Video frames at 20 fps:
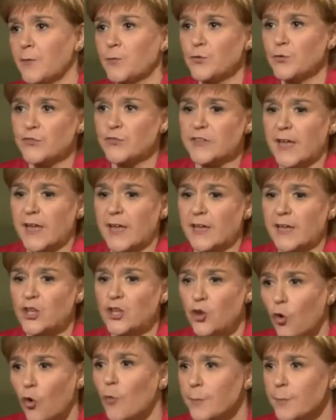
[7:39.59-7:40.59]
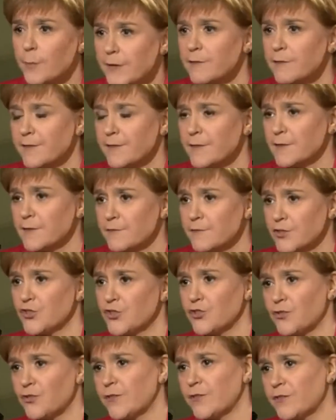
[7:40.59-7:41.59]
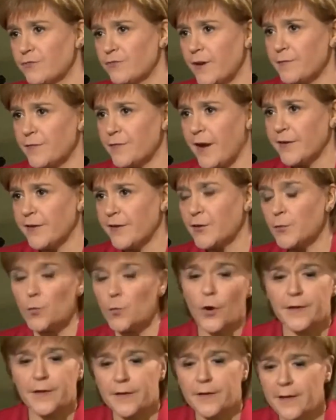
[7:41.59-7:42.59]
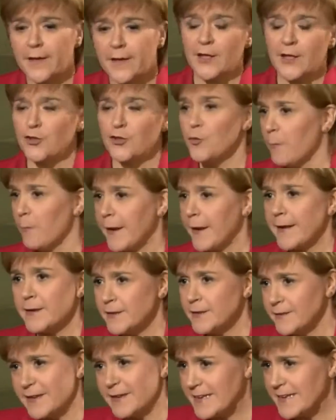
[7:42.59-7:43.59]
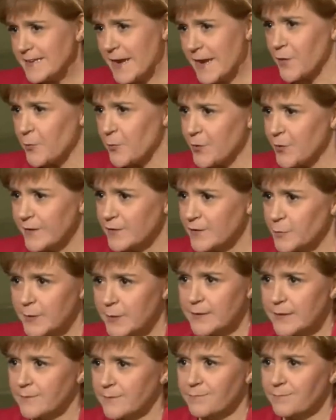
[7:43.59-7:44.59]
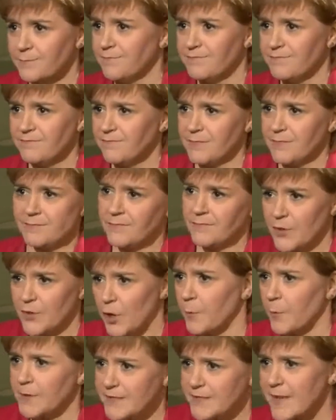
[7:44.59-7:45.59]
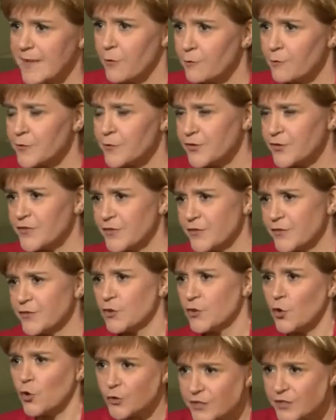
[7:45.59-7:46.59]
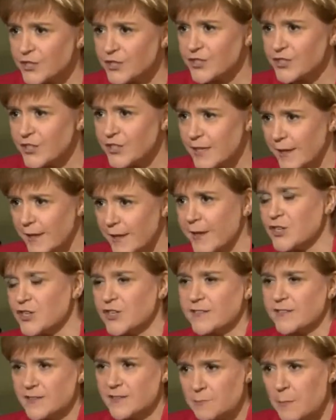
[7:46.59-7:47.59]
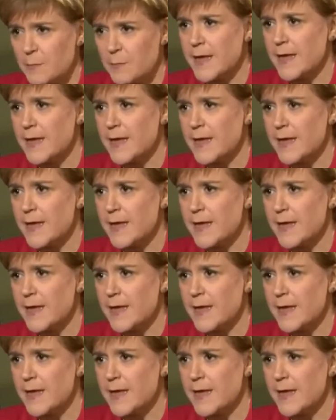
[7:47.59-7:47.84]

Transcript: why I would not be in favour of a June referendum. One, you might interpret as being, you know, a bit selfish. The Scottish election is